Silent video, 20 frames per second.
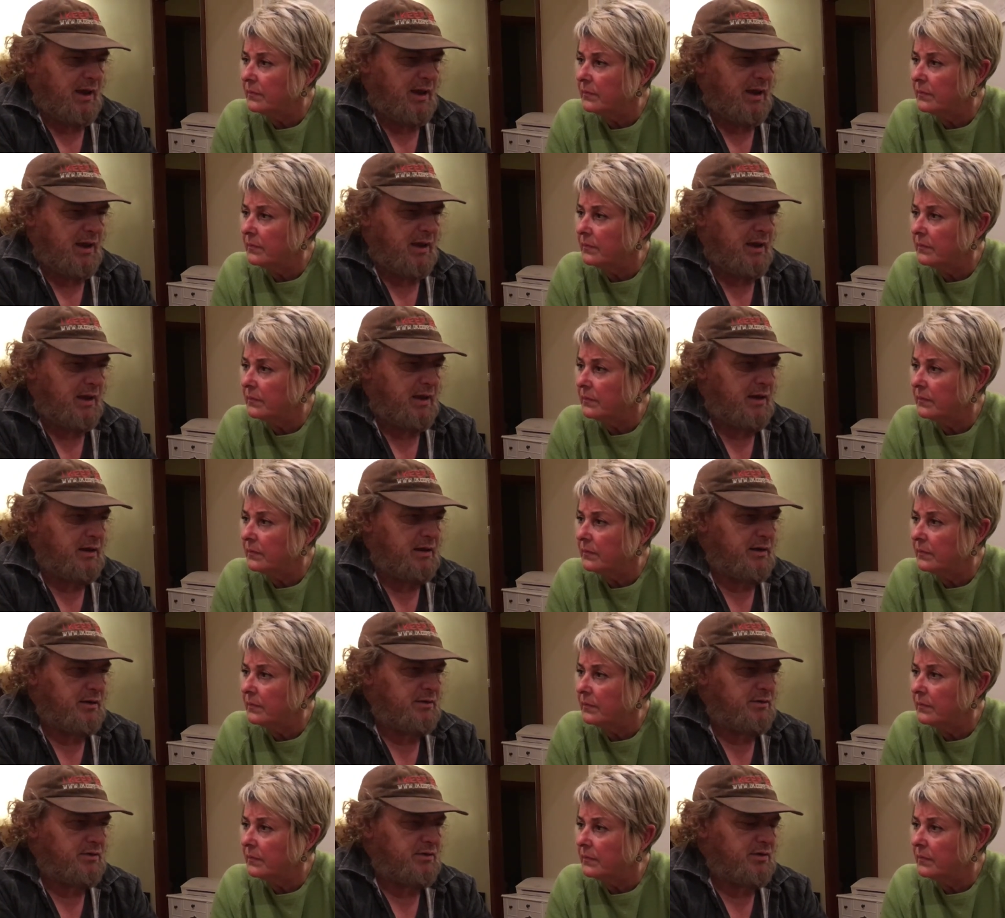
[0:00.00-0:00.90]

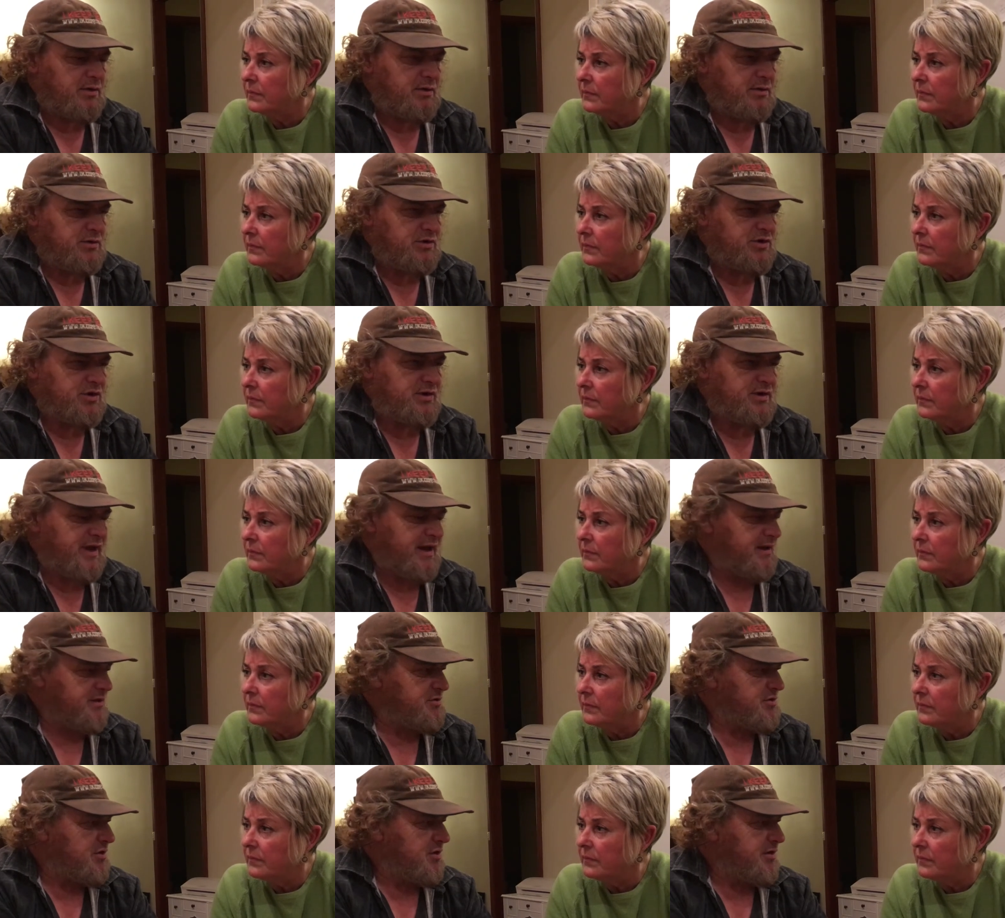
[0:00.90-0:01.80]
Speaker 1: and she
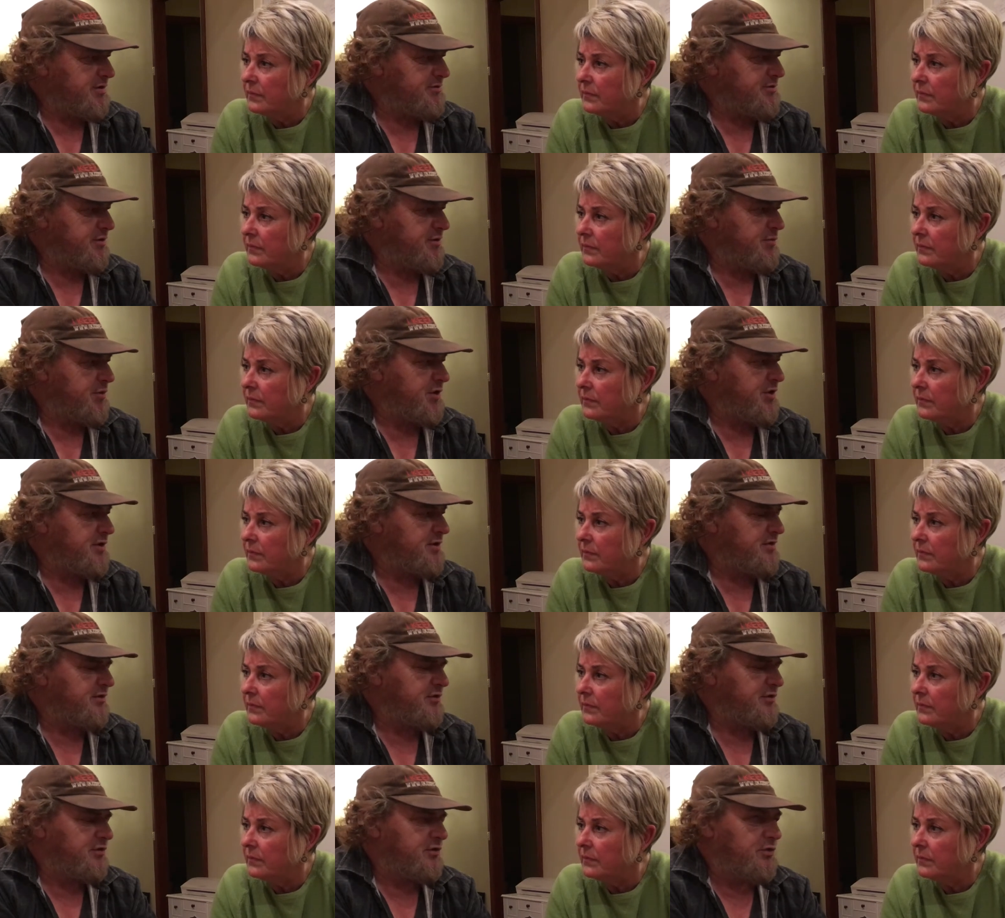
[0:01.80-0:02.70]
downsized her
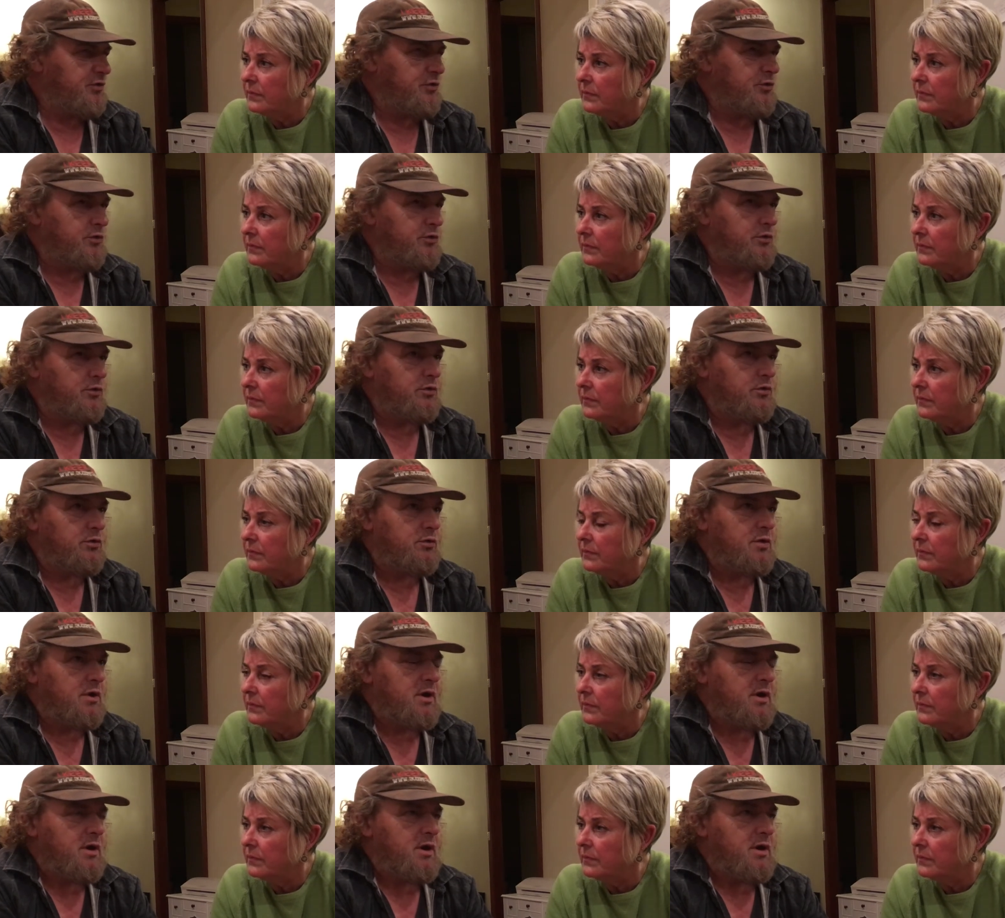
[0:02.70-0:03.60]
bees to
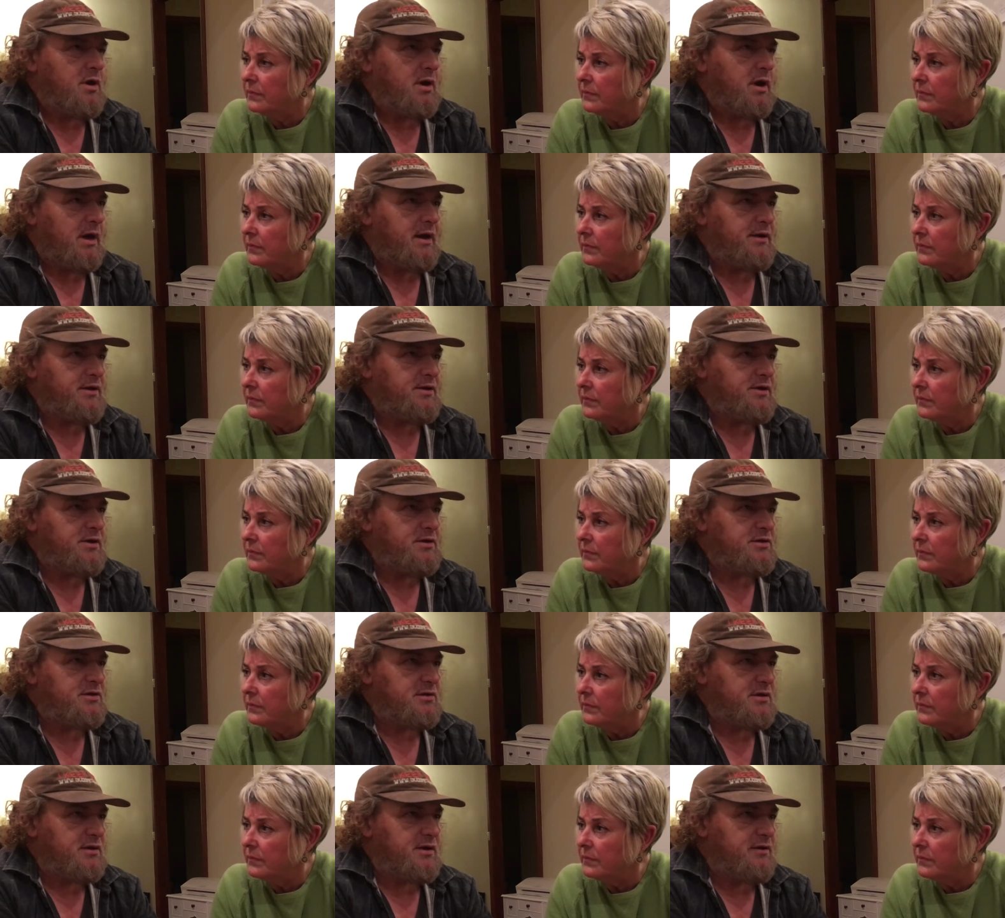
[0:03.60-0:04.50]

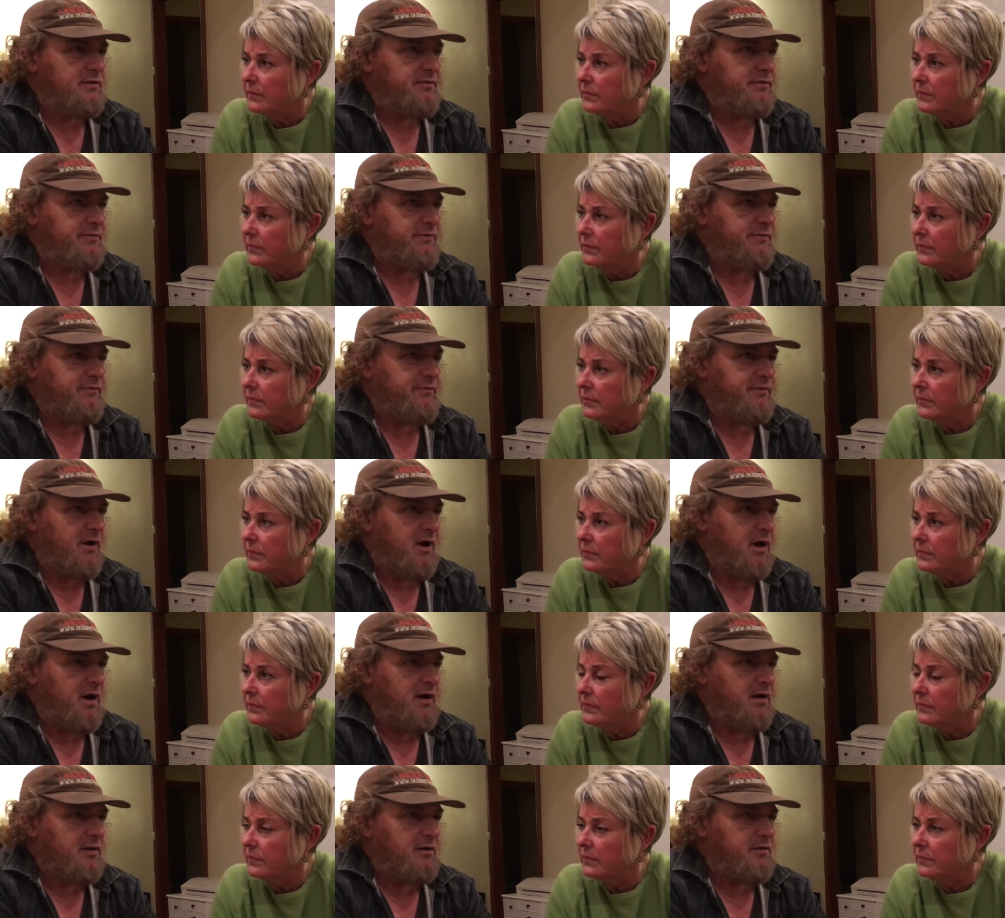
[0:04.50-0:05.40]
initially
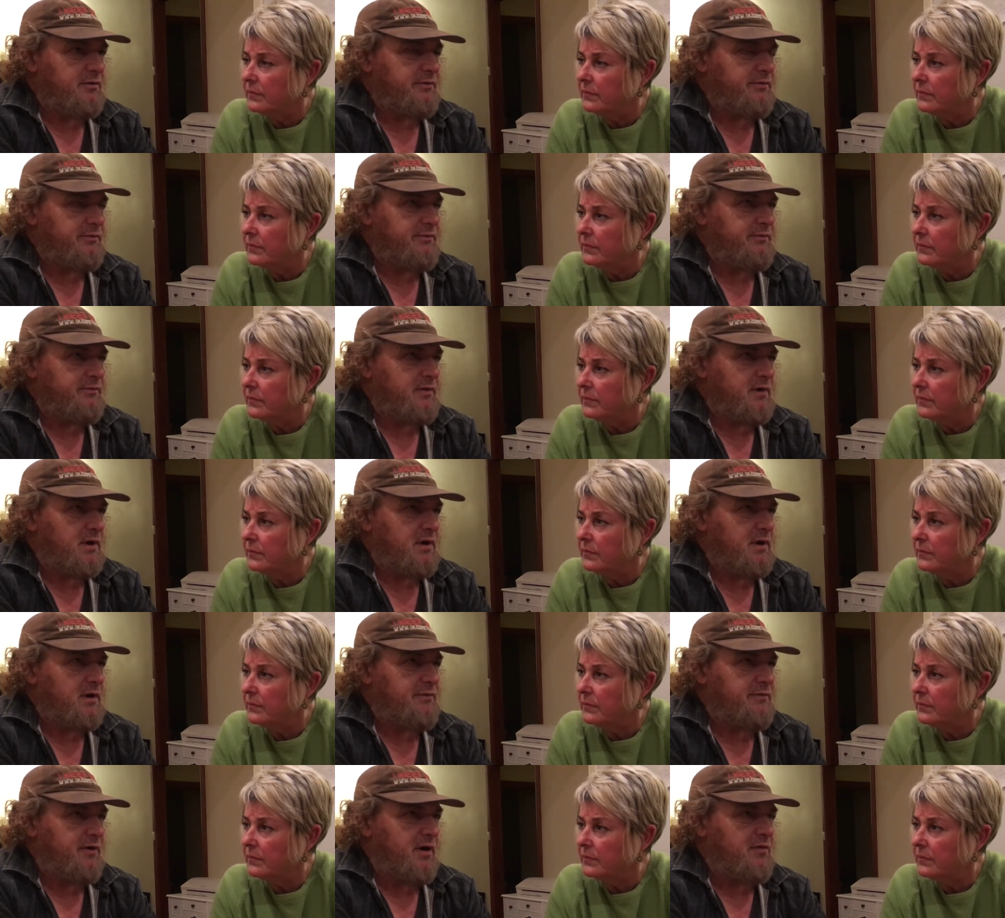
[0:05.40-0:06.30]
five
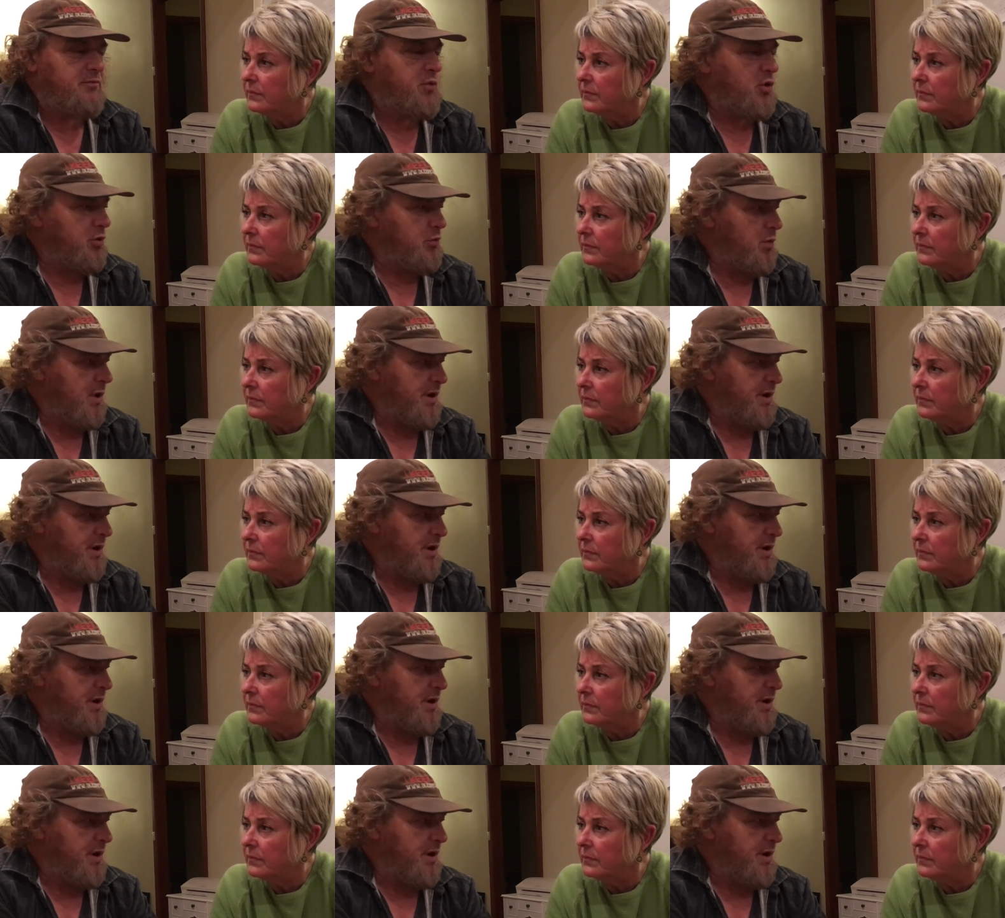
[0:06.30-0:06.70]
uh, five point